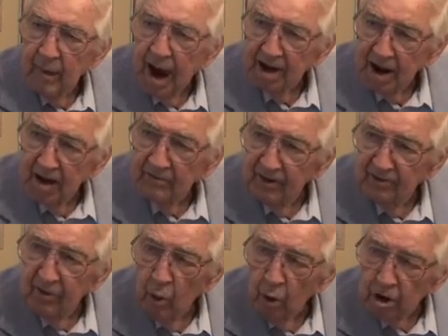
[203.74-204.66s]
my love
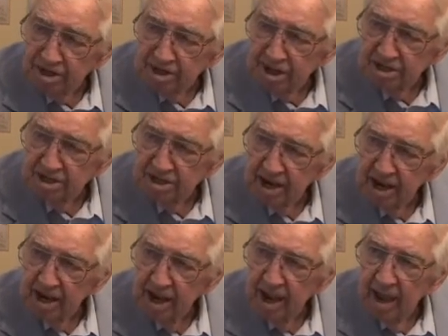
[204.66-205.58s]
of horses,
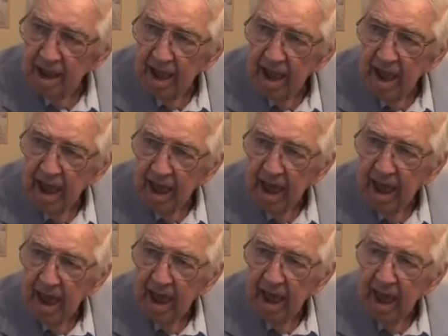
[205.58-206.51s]

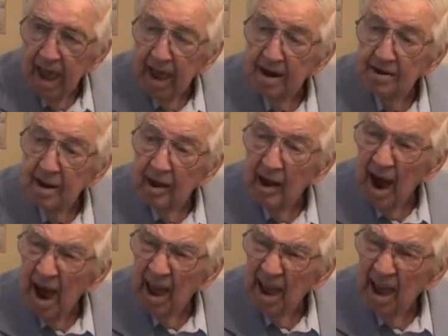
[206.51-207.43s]
and
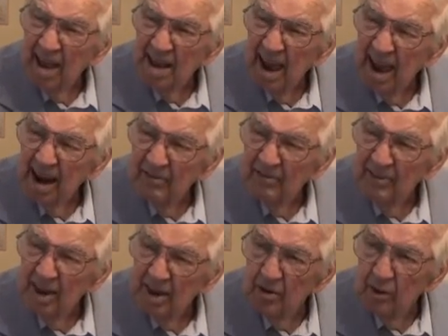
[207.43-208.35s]
I had a
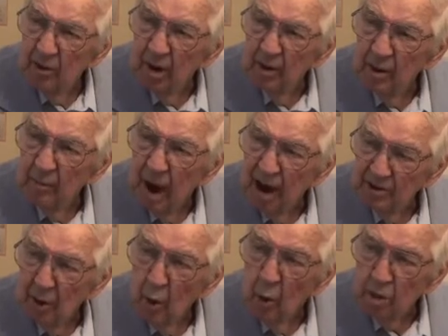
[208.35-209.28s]
feel
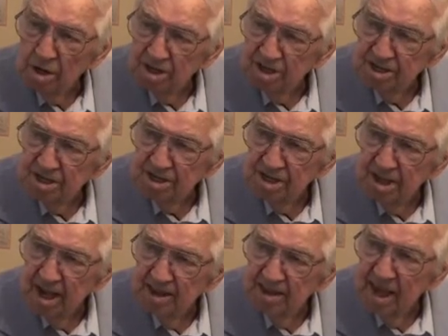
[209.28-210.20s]
about horses,
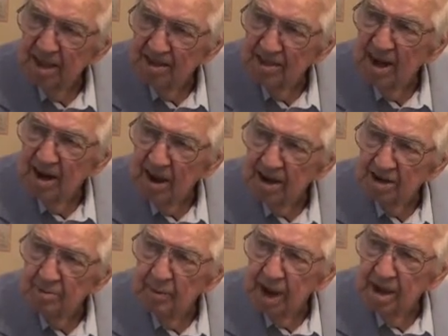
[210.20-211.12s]
that they
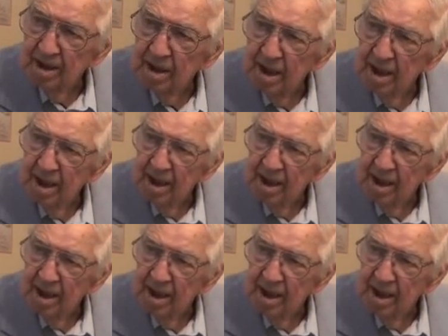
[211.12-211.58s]
liked me.